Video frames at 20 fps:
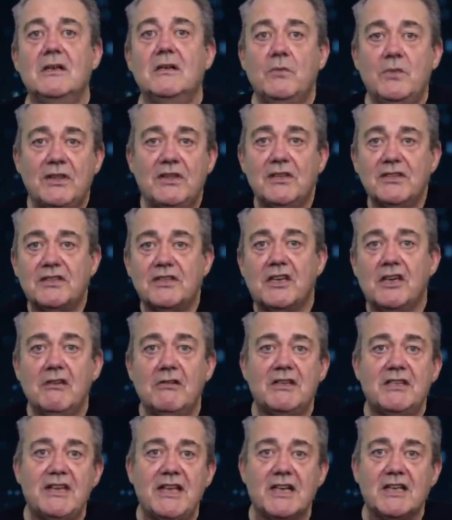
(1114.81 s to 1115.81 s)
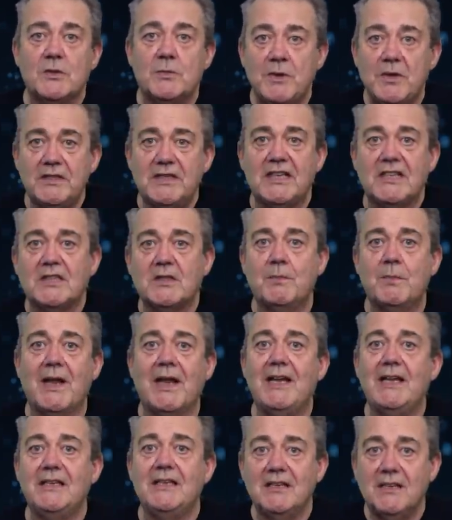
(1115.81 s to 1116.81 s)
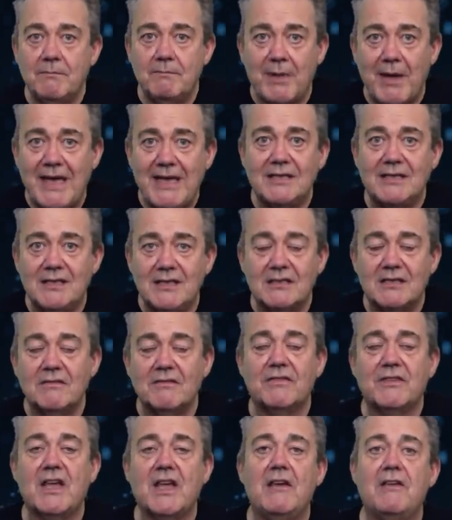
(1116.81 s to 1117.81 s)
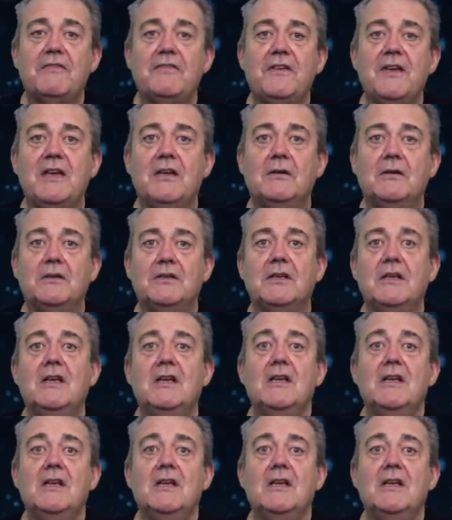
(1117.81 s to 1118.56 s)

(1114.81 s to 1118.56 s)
with the security expert explaining the basis of their field